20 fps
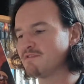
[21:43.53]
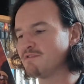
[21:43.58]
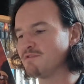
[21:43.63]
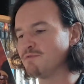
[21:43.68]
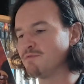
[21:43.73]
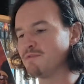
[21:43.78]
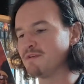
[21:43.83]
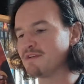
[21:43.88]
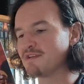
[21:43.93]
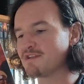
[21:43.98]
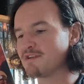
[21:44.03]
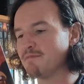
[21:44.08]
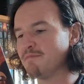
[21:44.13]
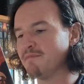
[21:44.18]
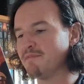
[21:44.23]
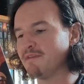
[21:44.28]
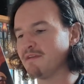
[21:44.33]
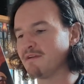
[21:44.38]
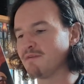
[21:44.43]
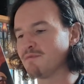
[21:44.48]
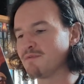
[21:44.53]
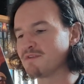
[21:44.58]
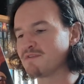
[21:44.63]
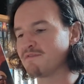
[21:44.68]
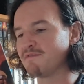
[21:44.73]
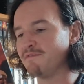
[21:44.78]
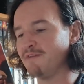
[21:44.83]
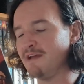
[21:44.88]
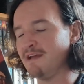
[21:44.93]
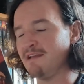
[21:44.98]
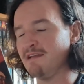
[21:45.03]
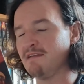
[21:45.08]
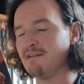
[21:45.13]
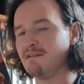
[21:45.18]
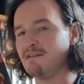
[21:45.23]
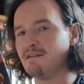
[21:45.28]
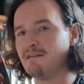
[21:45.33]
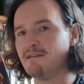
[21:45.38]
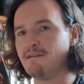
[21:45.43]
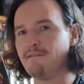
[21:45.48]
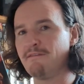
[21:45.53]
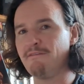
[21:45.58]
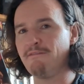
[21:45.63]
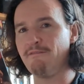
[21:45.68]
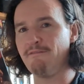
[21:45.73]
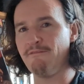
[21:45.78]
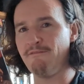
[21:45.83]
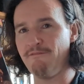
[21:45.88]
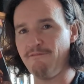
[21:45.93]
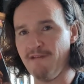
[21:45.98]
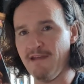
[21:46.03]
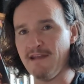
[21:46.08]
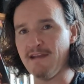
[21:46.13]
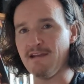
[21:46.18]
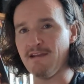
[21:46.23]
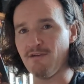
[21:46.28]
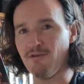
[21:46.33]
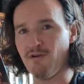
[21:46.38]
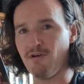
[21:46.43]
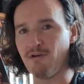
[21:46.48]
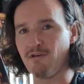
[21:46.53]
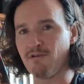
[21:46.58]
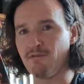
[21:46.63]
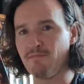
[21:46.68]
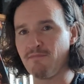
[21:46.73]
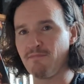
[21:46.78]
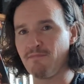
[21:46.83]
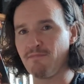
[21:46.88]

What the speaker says: to know that something was very, very wrong.